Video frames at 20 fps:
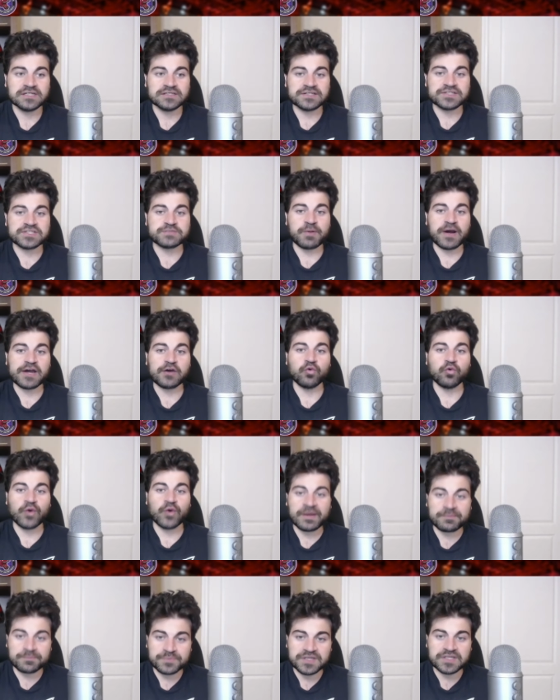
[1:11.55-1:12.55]
despite
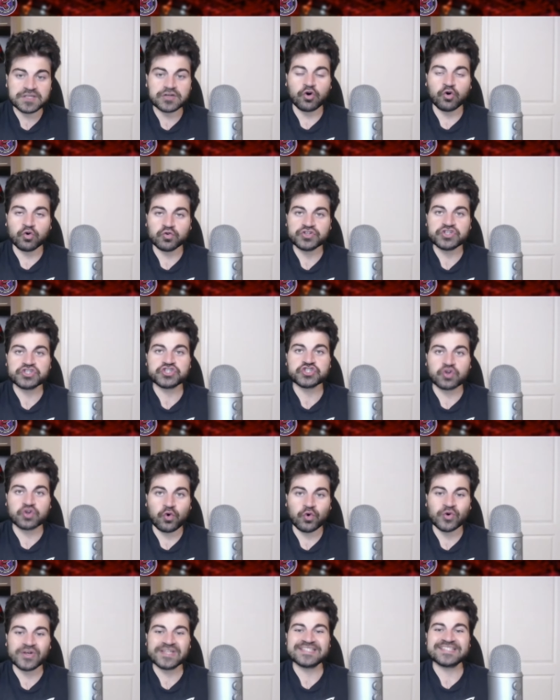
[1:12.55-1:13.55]
Wemby only
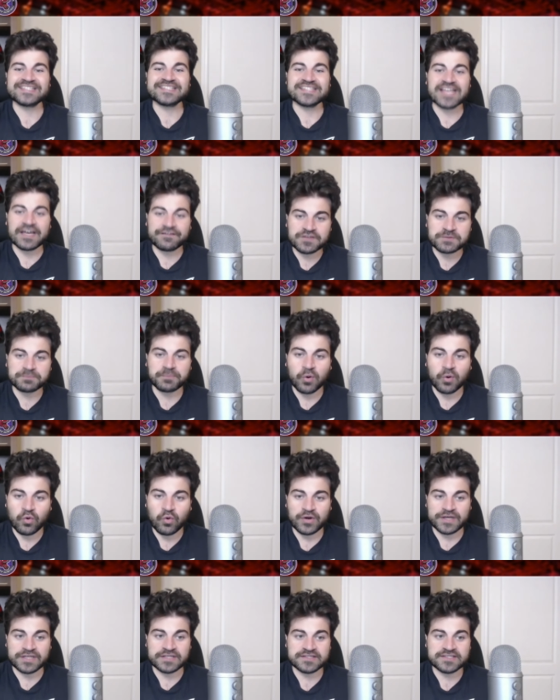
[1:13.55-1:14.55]
scoring seven
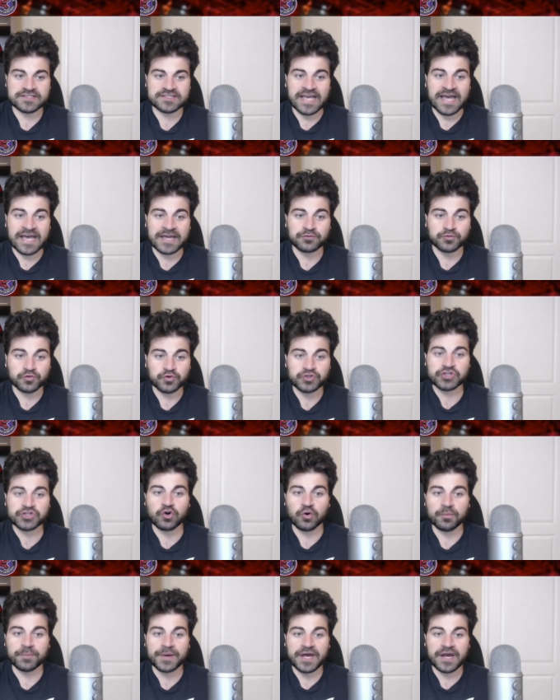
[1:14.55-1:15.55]
points and Rudy
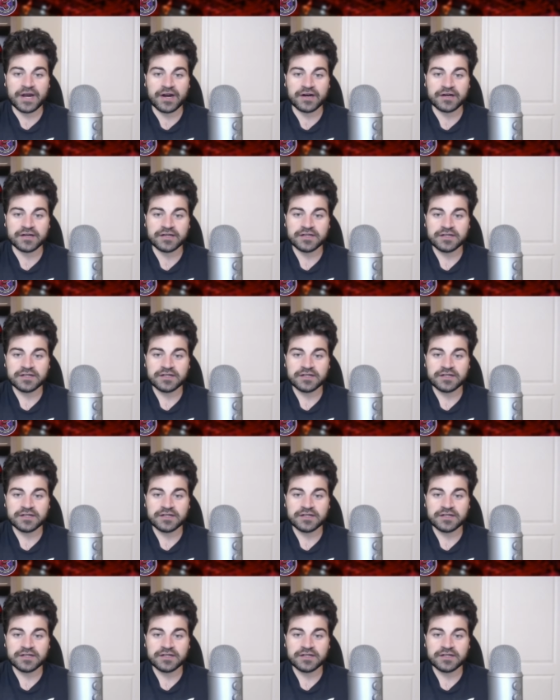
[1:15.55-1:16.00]
Gobert